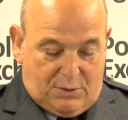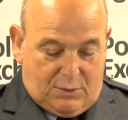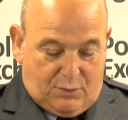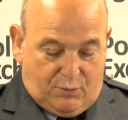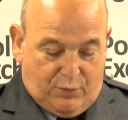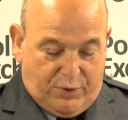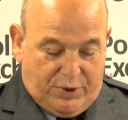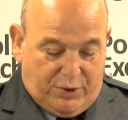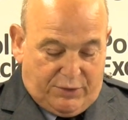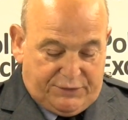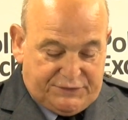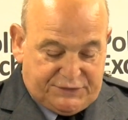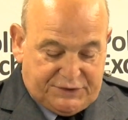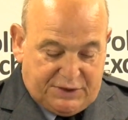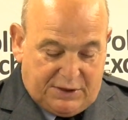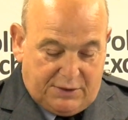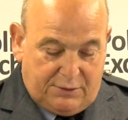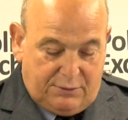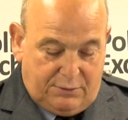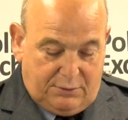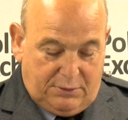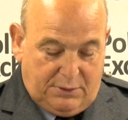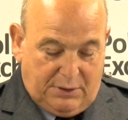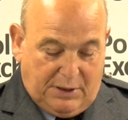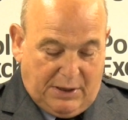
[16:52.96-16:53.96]
We
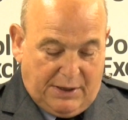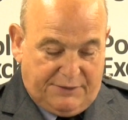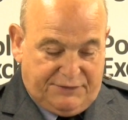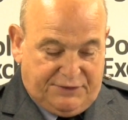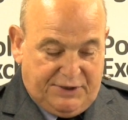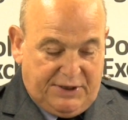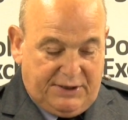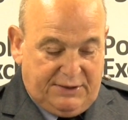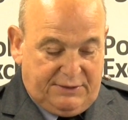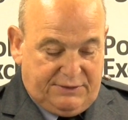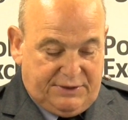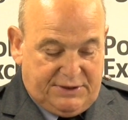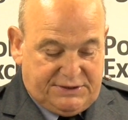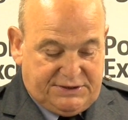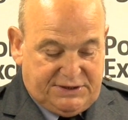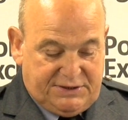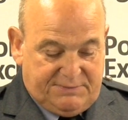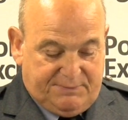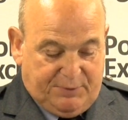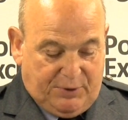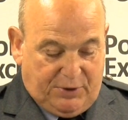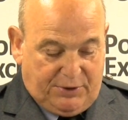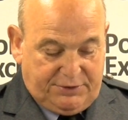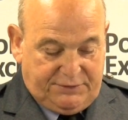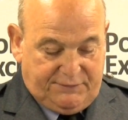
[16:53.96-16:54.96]
also, I think this is
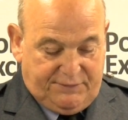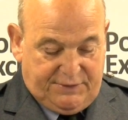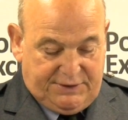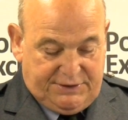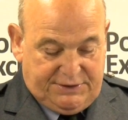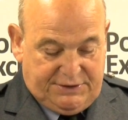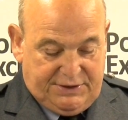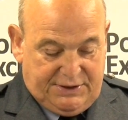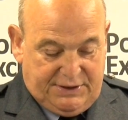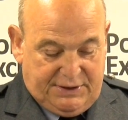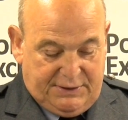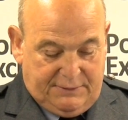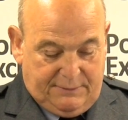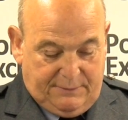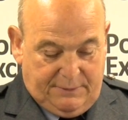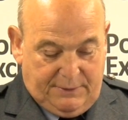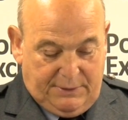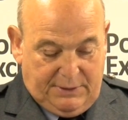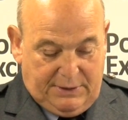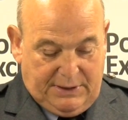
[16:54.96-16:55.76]
part of it, Dean,